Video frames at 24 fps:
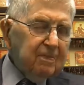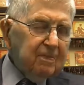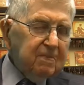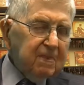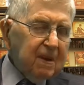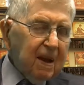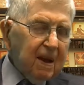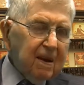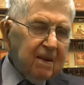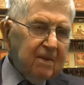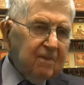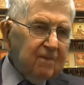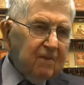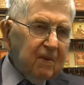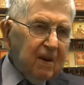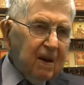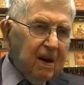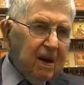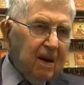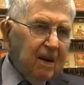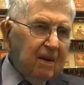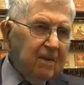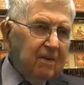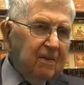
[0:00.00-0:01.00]
get
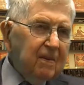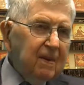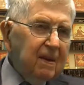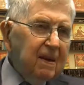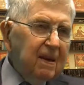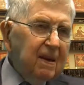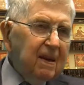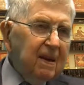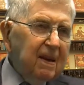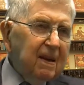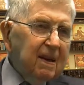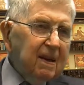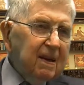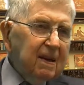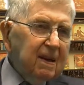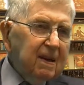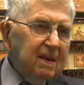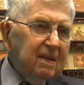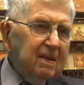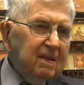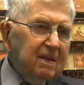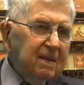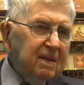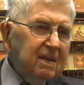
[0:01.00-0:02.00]
involved
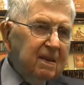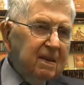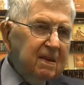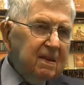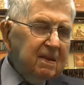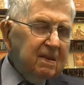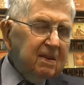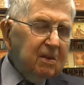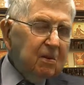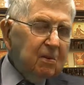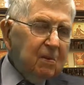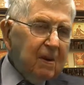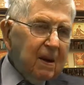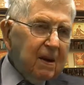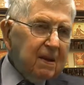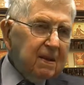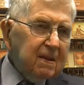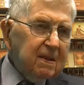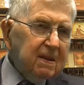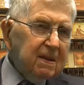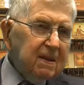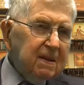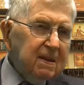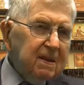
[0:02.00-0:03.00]

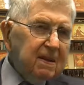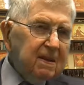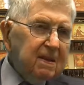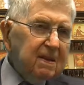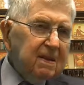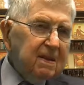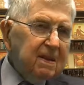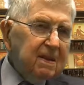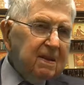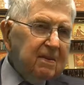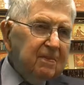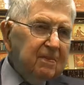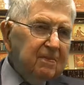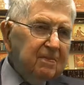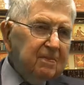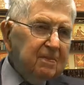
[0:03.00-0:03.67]
directly in